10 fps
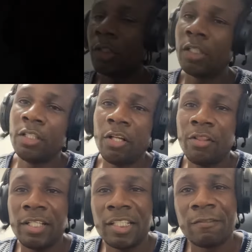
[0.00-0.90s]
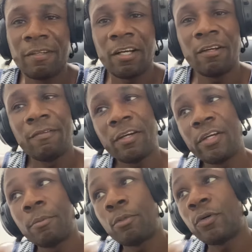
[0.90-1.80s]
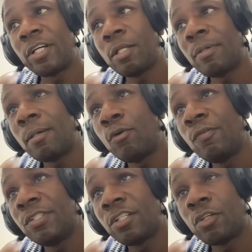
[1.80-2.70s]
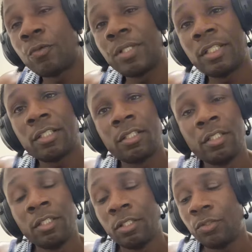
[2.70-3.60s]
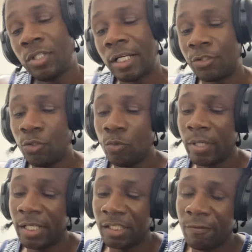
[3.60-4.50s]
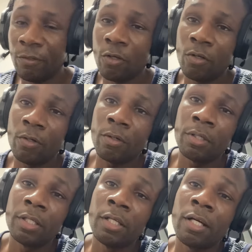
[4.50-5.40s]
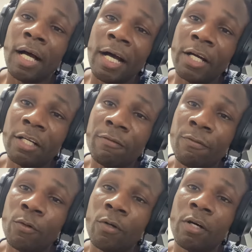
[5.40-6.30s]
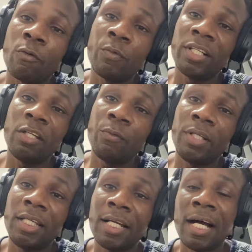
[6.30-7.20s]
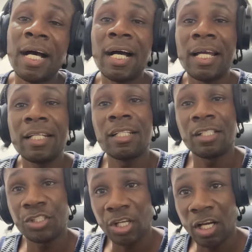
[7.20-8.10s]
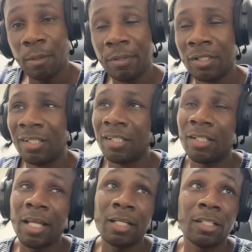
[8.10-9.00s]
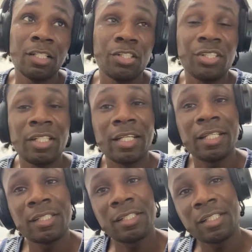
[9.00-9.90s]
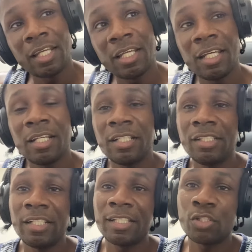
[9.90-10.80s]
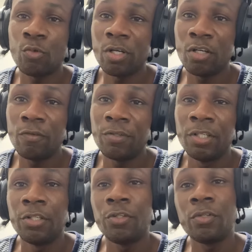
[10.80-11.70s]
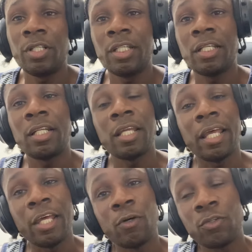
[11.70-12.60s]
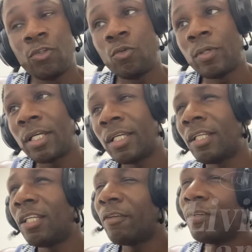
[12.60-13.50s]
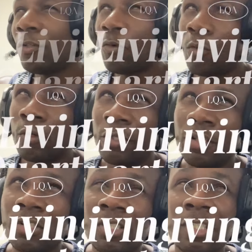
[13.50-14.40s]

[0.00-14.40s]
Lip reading: Another thing that's very, very important about moving to Korea, you got two ways. If you're hired for a really, really high job, like a GS-10, a GS-12, you're gonna get LQA, living quarters